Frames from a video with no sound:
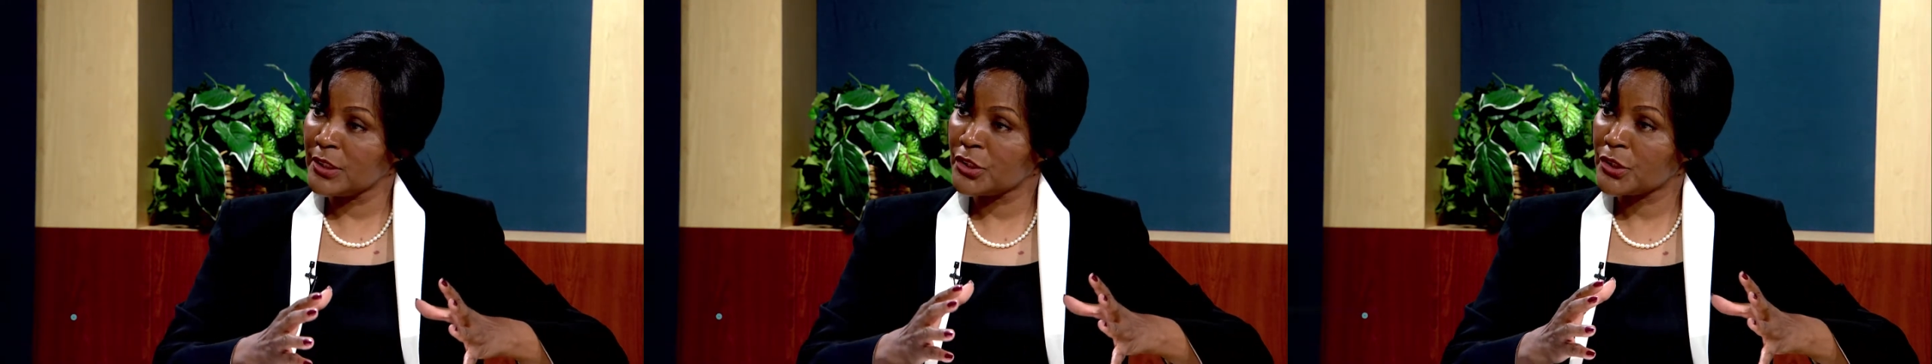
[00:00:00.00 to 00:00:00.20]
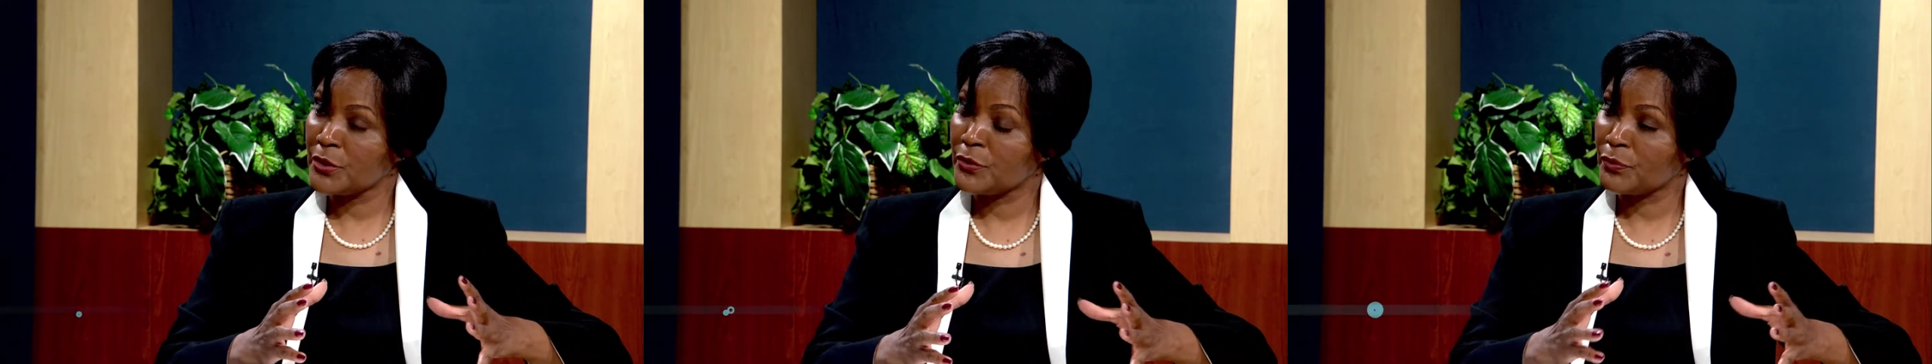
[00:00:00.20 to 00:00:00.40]

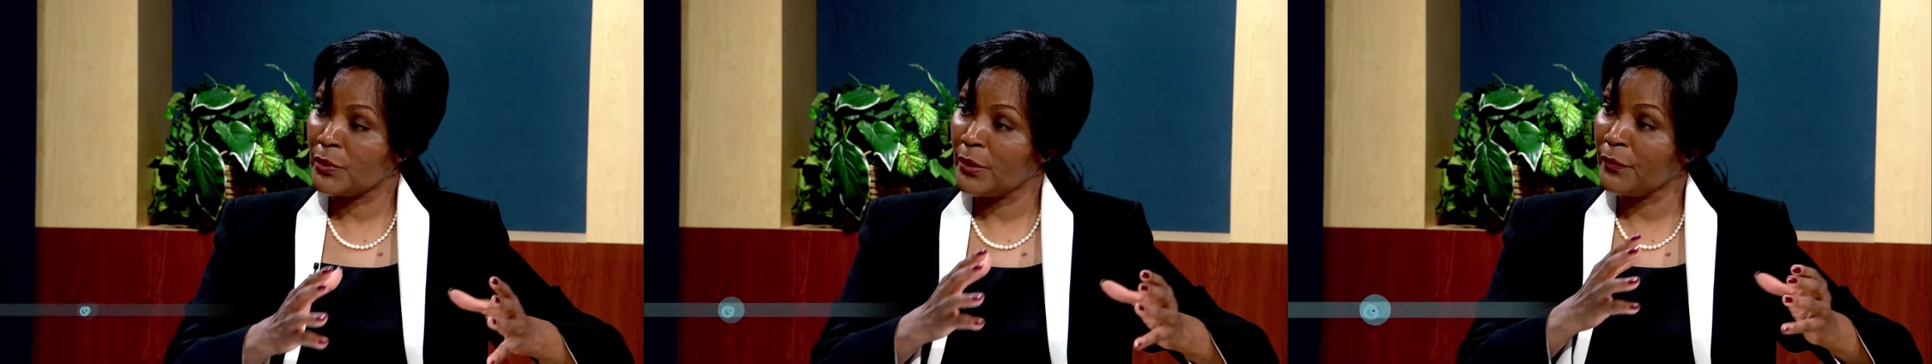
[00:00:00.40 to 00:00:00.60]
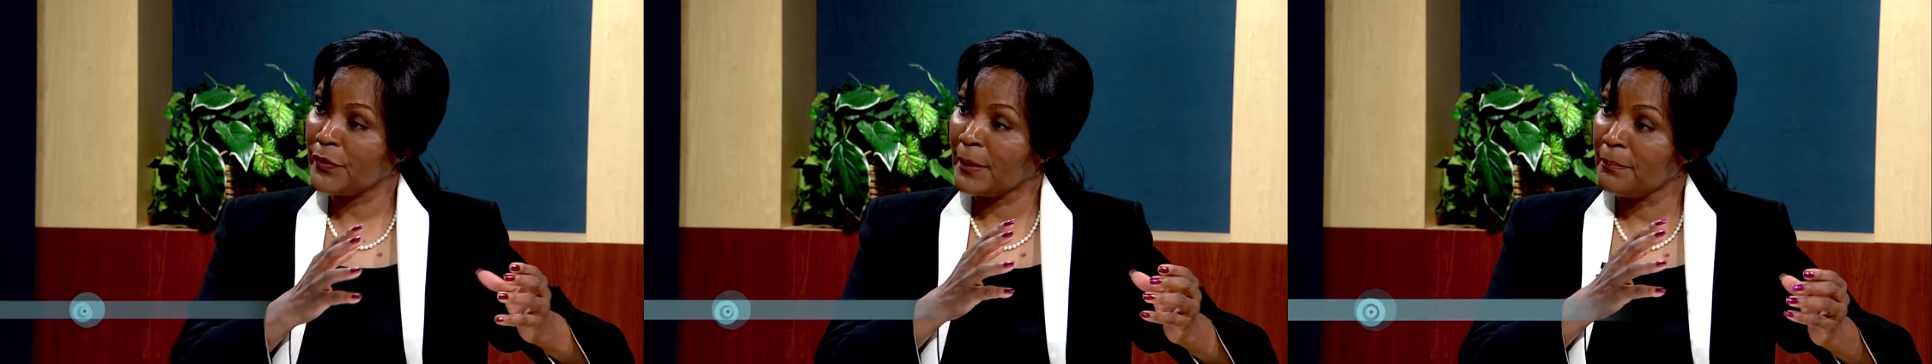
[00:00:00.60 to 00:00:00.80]
to
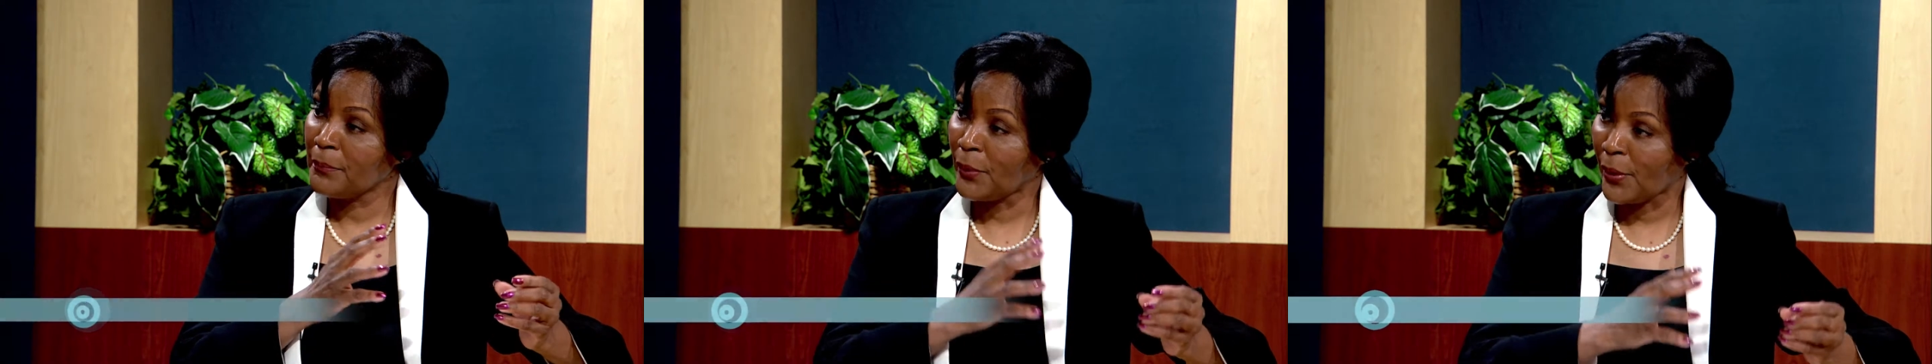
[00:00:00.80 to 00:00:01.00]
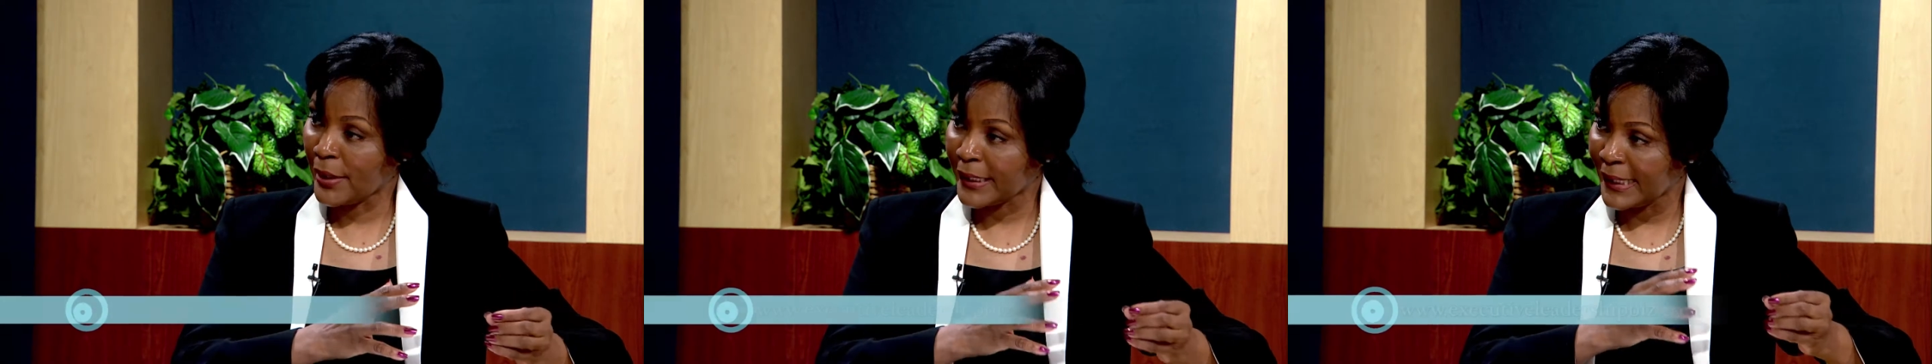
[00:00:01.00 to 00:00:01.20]
grow the
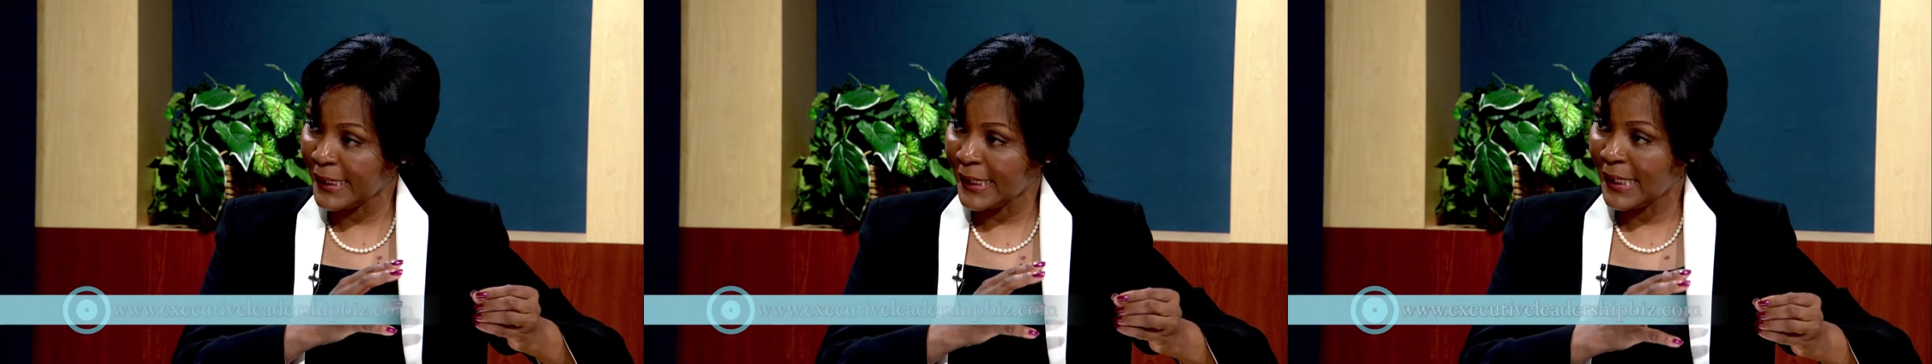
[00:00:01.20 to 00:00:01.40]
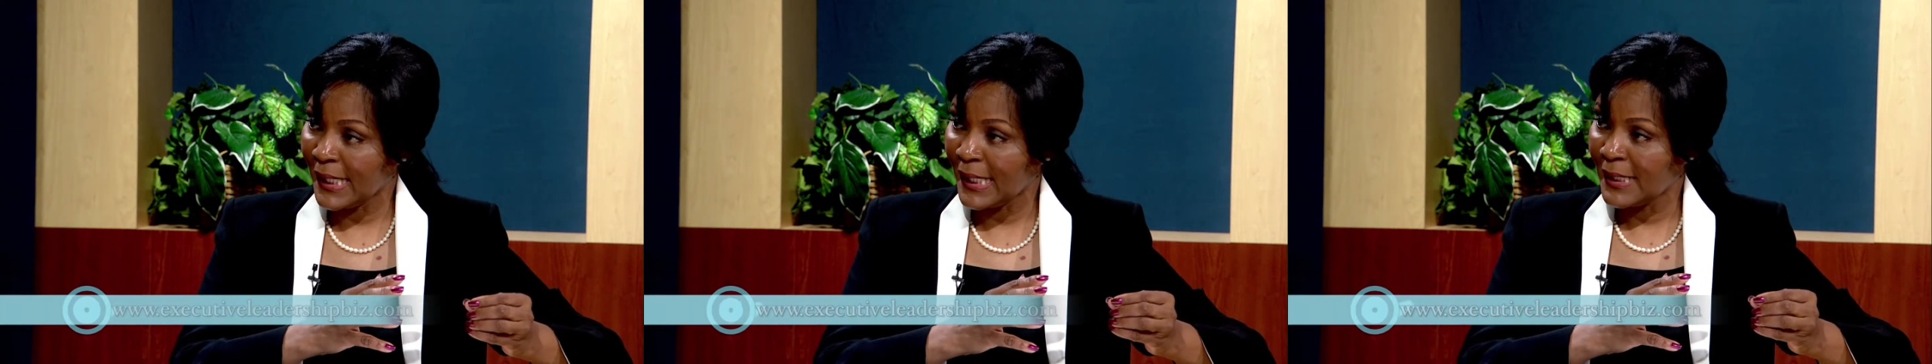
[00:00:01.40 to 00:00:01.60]

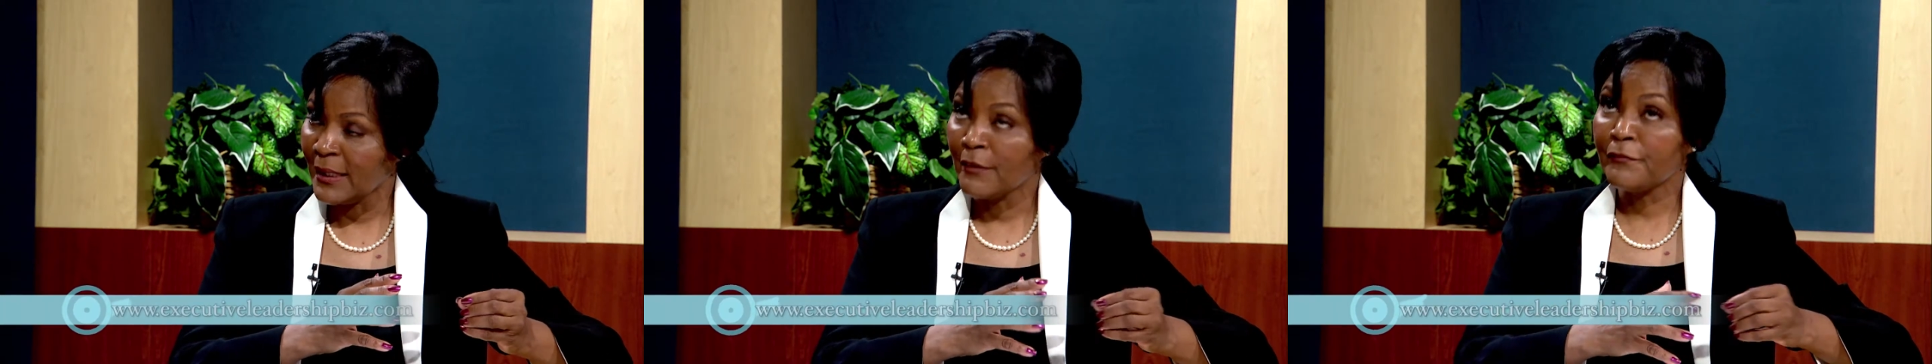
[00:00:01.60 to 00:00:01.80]
marketing